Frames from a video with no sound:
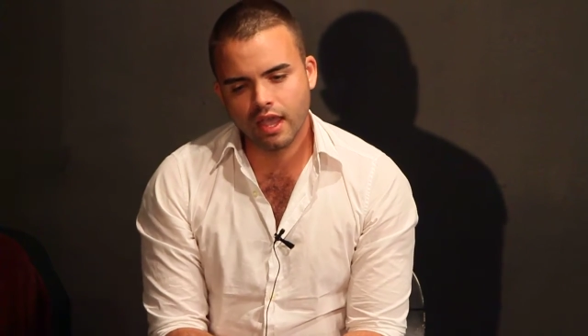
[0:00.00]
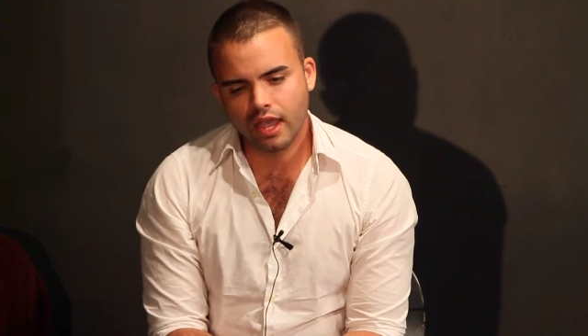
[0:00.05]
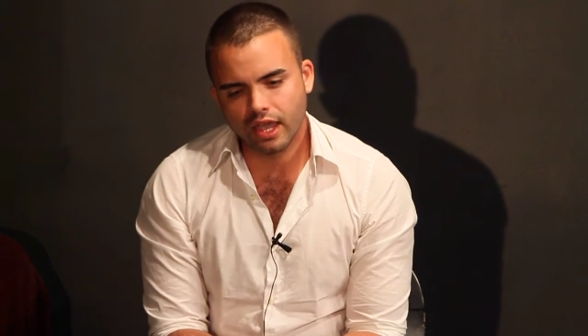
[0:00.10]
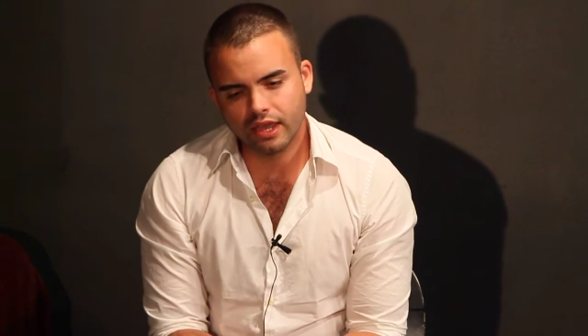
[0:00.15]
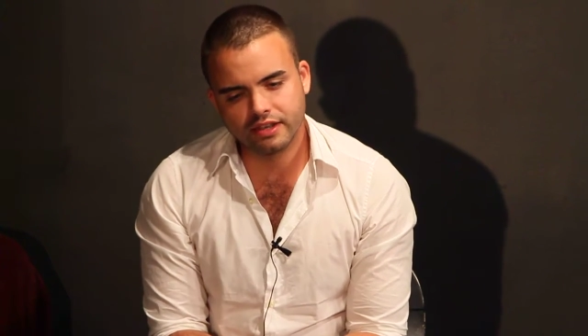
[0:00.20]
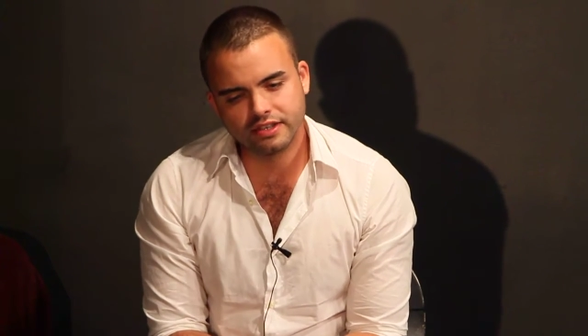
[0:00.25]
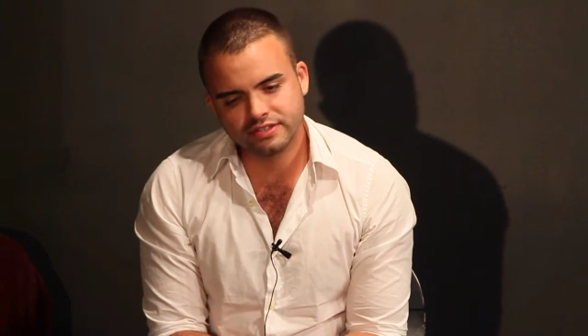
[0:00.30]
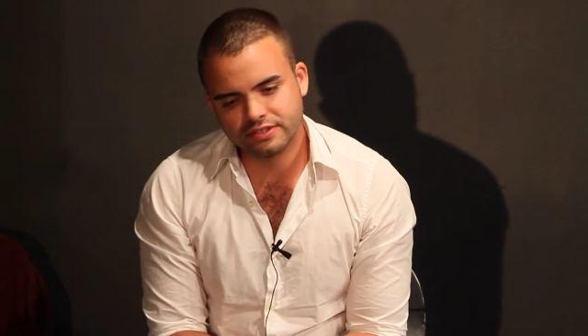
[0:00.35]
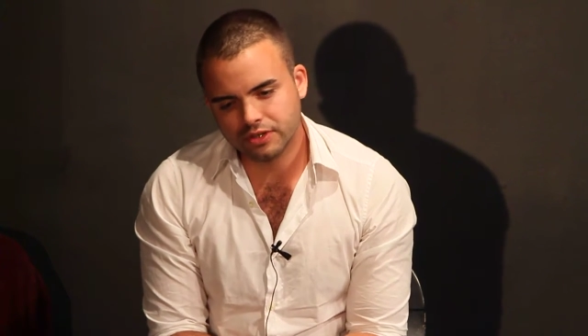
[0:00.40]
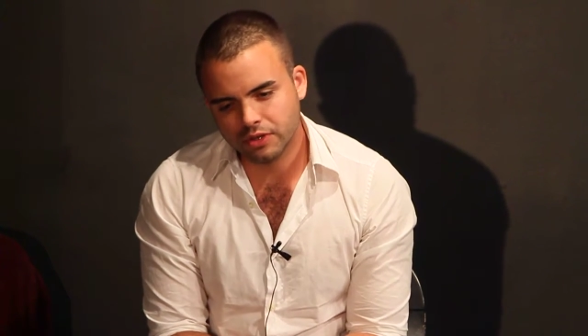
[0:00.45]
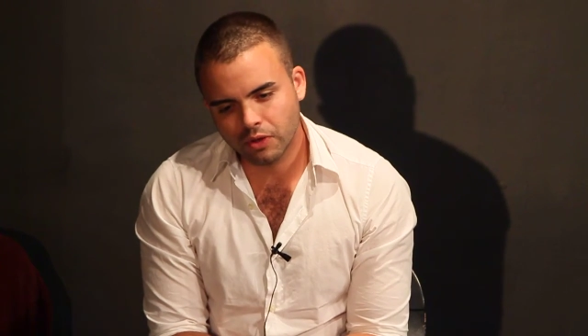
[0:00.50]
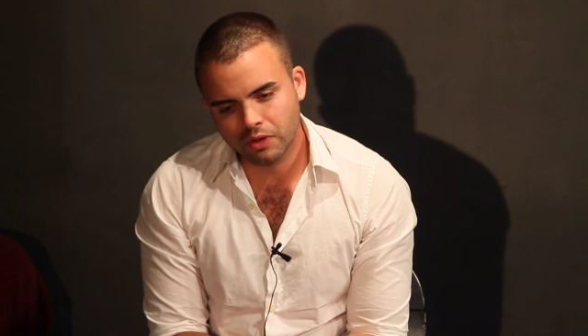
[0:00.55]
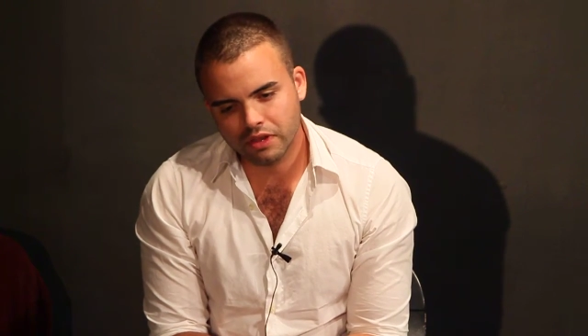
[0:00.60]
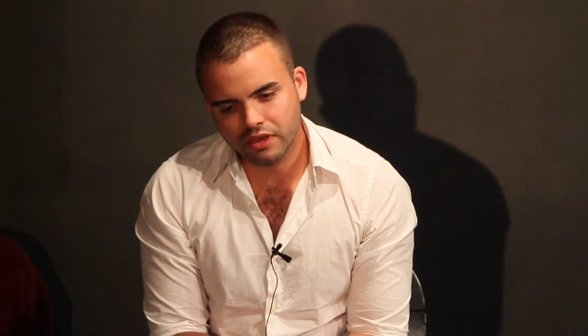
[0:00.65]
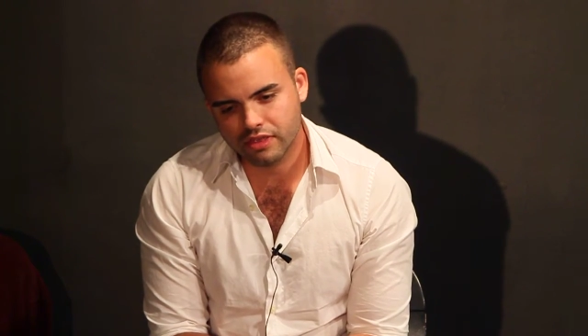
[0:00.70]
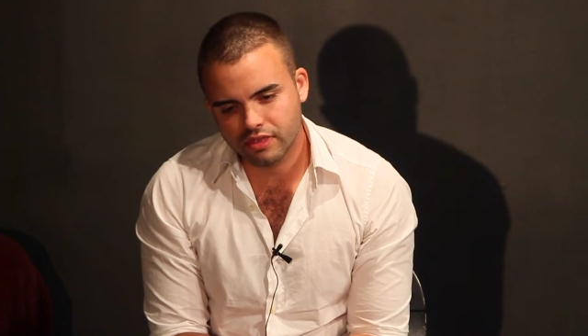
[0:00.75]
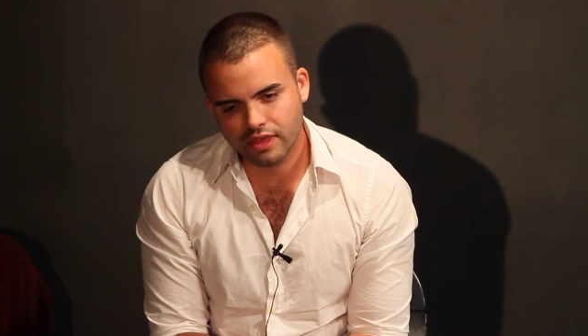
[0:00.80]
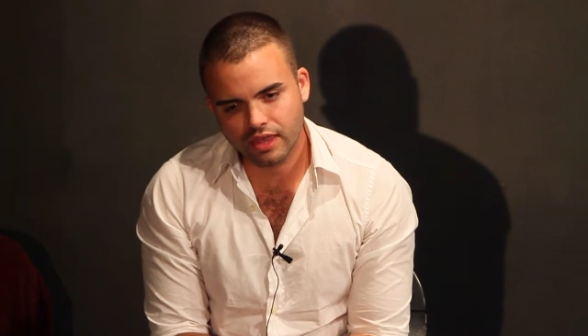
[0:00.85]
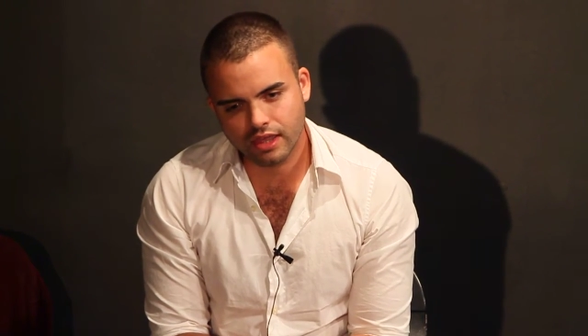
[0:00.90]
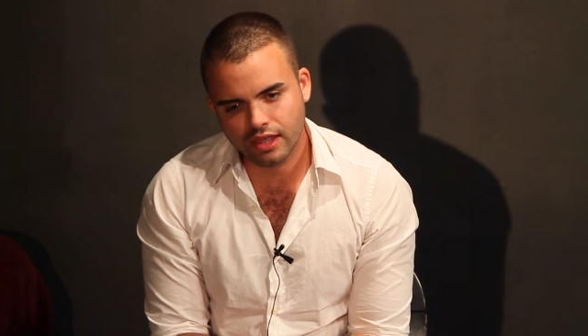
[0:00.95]
it is the only
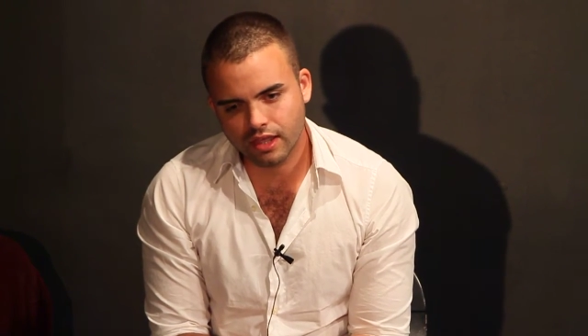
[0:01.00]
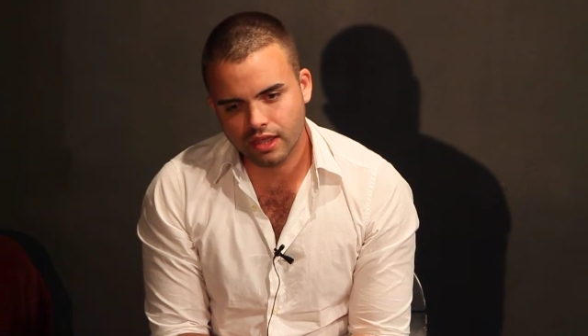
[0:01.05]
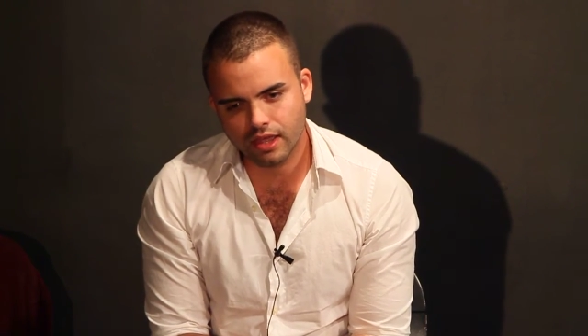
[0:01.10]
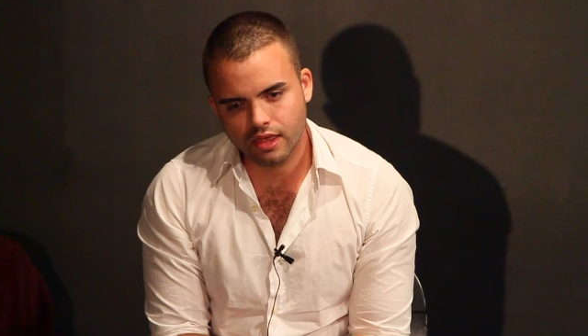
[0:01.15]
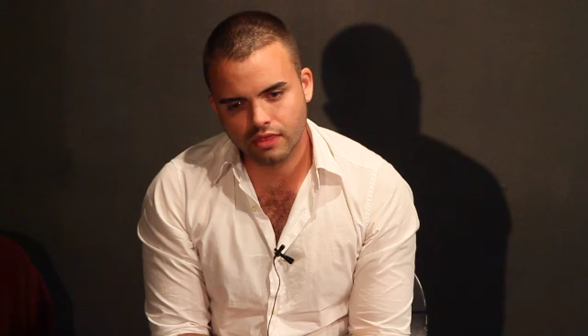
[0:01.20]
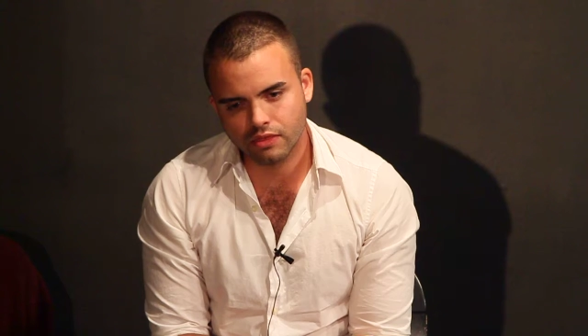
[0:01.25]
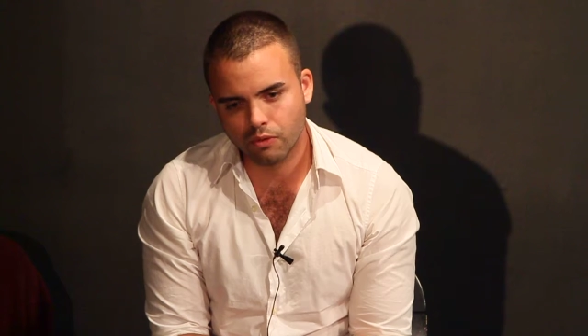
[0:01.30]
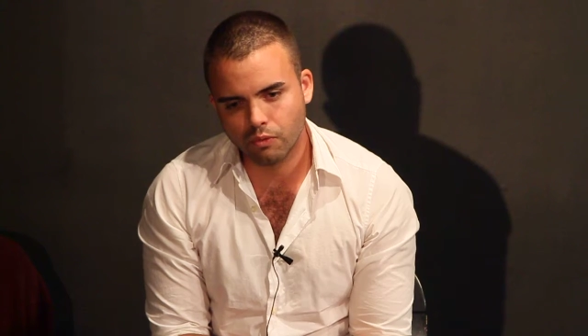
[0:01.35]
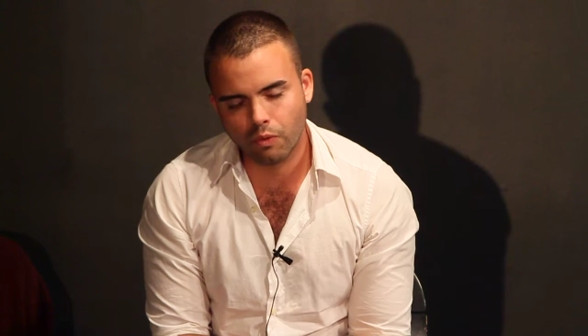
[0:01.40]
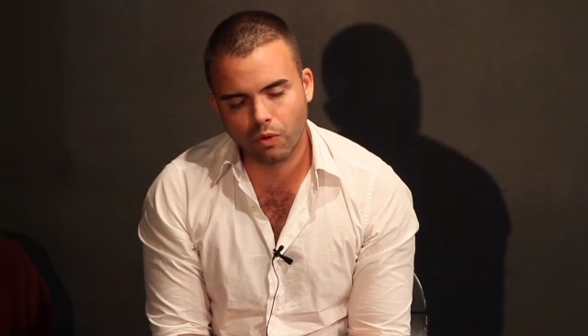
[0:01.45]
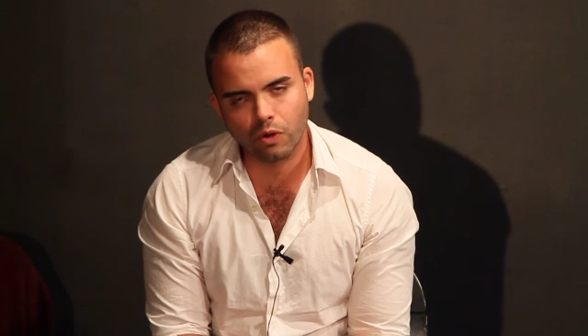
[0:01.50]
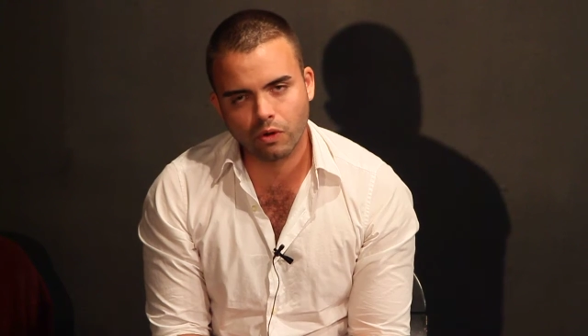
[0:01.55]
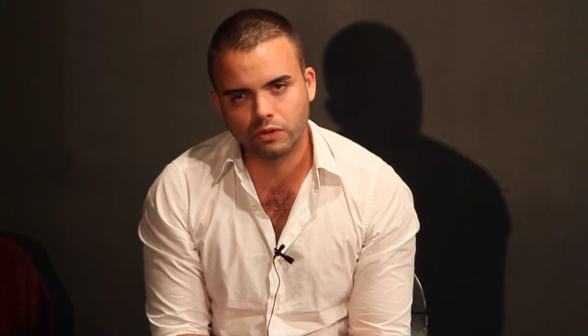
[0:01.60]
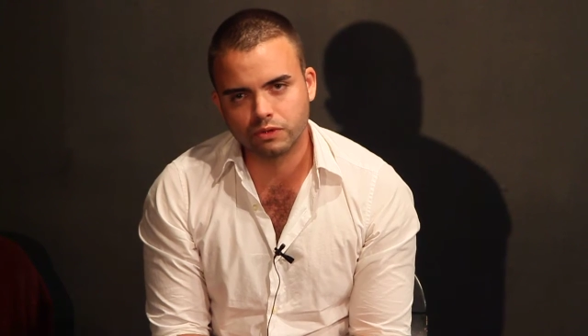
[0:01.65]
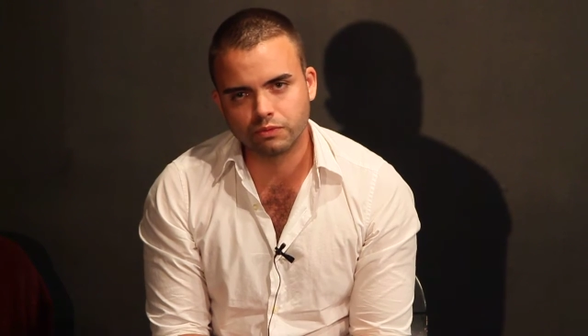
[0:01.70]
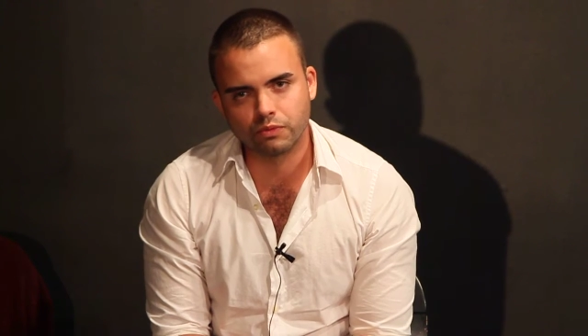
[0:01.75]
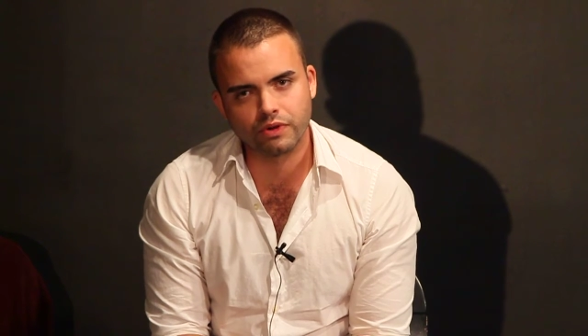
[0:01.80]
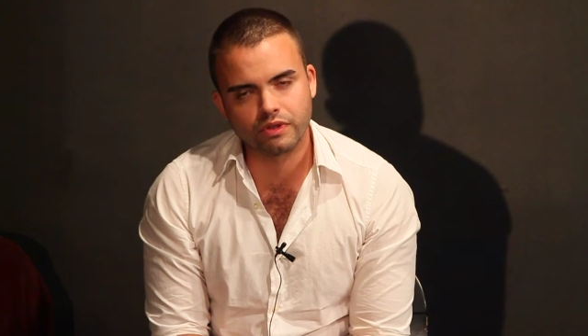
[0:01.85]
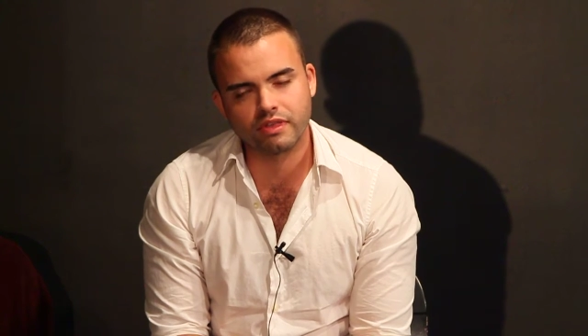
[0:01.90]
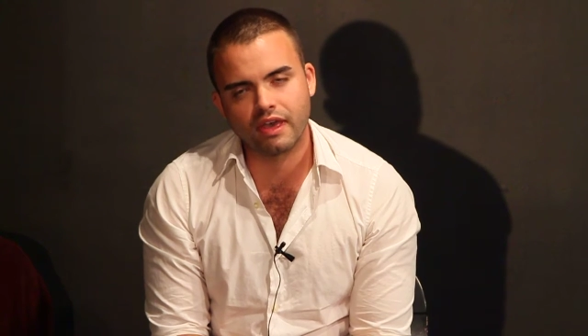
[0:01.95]
thing in the
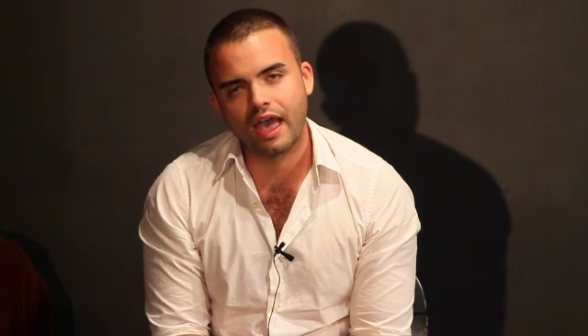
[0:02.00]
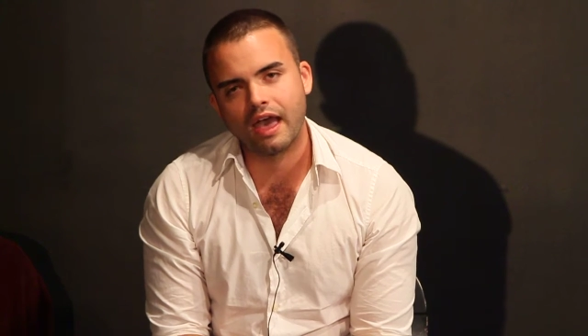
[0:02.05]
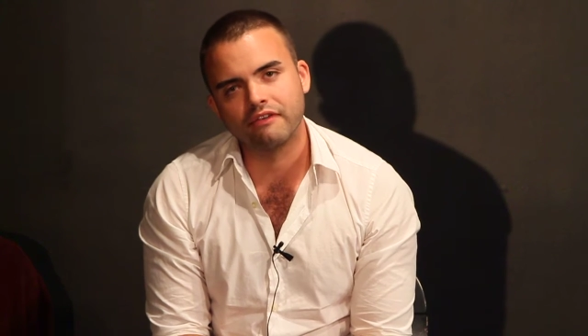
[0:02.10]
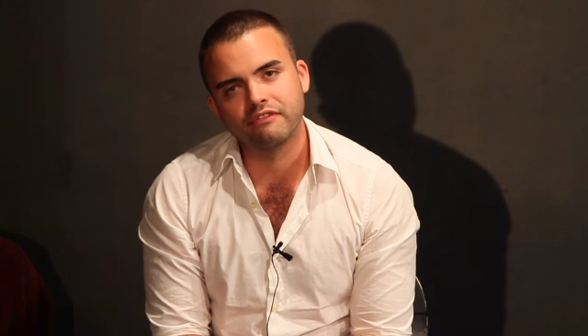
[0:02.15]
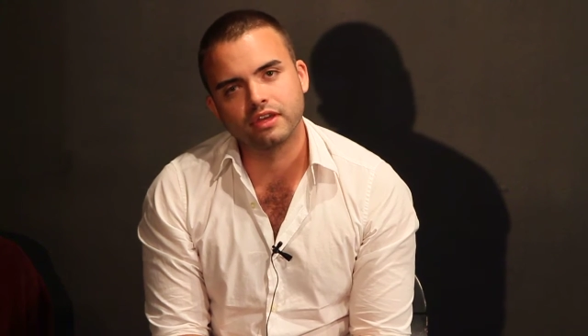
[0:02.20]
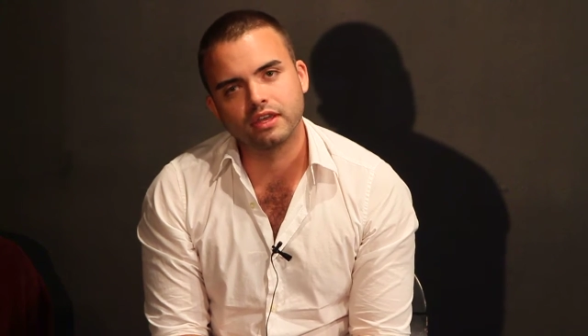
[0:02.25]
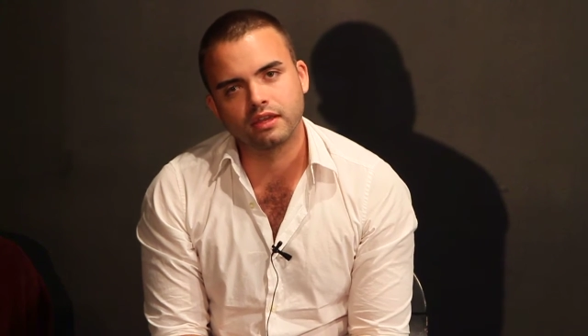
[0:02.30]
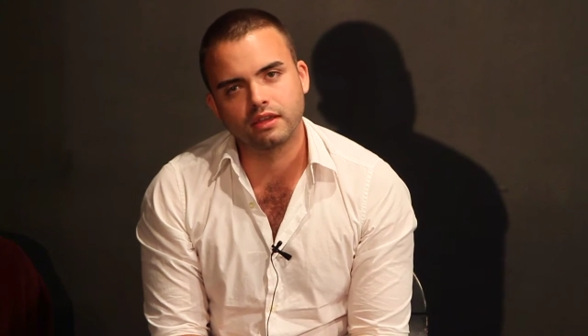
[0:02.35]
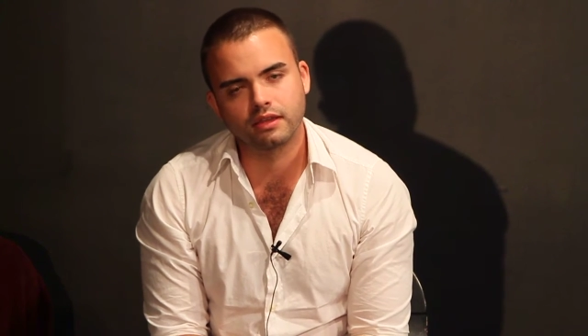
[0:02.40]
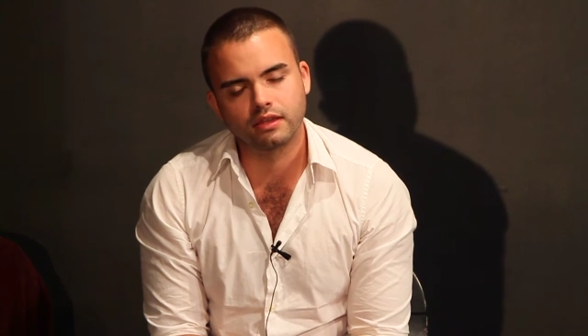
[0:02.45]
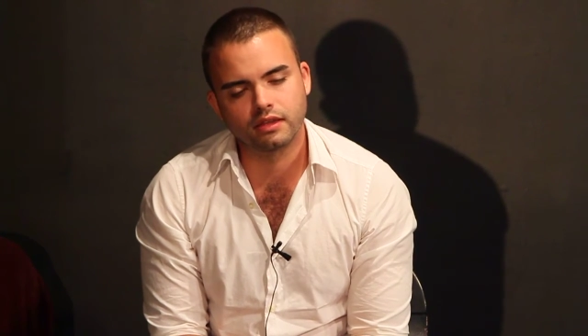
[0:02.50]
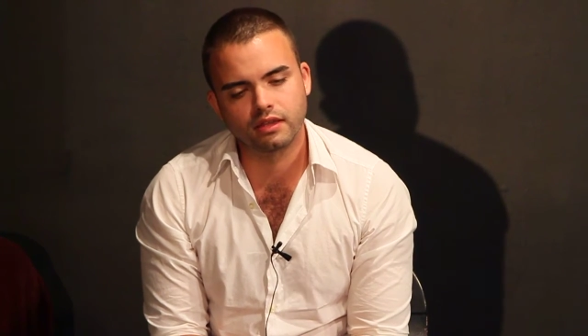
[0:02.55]
world worth having.